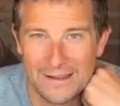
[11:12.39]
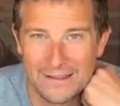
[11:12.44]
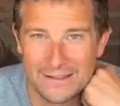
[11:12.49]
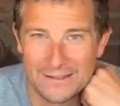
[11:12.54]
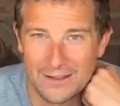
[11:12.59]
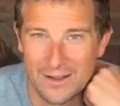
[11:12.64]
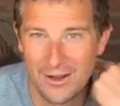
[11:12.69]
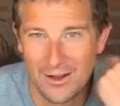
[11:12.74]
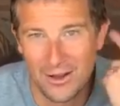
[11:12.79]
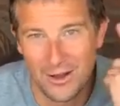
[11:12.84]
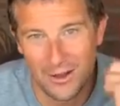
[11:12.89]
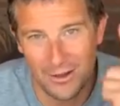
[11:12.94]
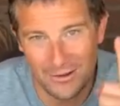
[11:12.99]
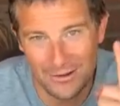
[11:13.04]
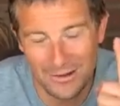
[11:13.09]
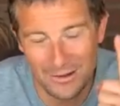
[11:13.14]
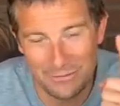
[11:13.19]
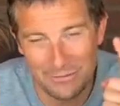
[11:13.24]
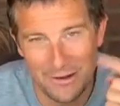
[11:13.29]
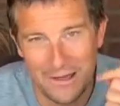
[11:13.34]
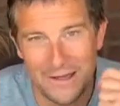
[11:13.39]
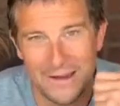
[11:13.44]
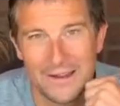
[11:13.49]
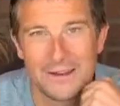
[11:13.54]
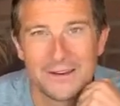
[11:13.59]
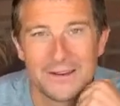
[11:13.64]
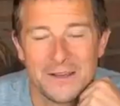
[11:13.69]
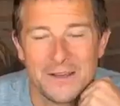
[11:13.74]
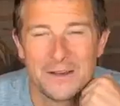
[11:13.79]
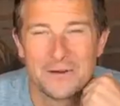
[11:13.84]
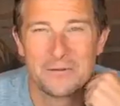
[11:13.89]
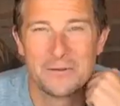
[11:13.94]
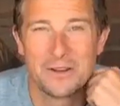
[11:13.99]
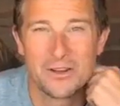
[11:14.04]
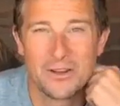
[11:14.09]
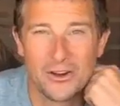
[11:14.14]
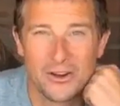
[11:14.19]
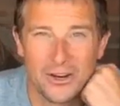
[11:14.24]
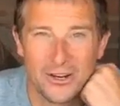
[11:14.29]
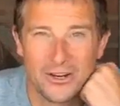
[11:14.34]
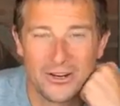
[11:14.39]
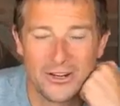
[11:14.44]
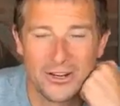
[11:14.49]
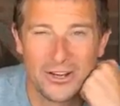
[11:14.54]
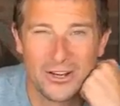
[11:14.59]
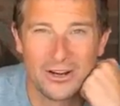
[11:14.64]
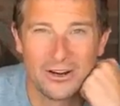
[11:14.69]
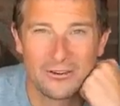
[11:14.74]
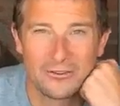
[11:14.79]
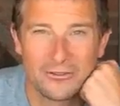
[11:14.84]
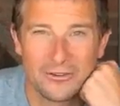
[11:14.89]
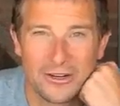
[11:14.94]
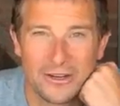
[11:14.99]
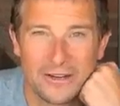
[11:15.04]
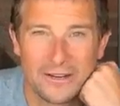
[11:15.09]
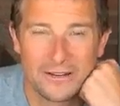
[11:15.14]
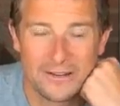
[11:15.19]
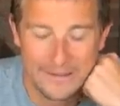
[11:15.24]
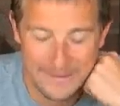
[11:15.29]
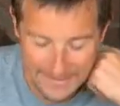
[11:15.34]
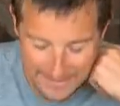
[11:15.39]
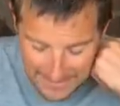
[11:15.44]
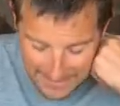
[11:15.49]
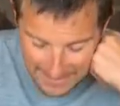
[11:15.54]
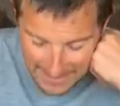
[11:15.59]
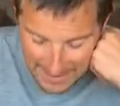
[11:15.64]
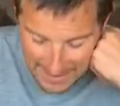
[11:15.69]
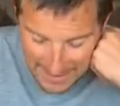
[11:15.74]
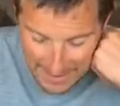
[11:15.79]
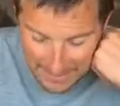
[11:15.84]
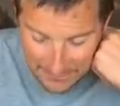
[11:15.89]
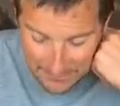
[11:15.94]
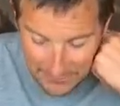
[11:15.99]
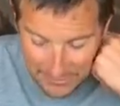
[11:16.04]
It's our only planet, we've got to look after it.